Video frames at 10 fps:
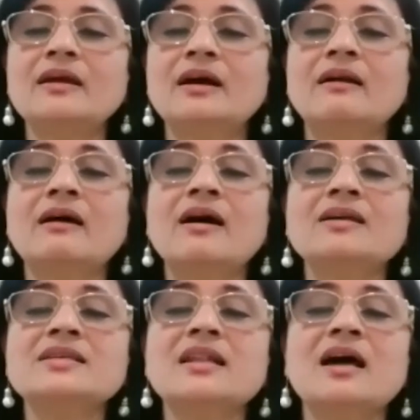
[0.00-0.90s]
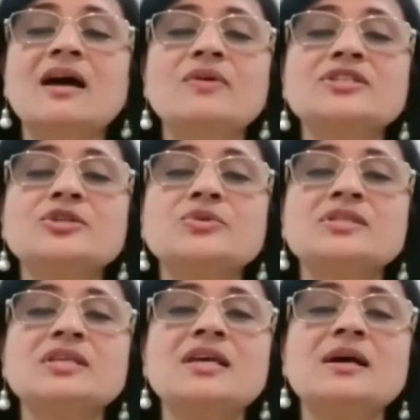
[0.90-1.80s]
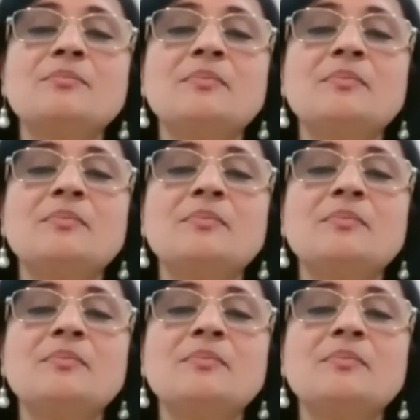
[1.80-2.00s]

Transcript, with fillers: Our eyes allow us to see a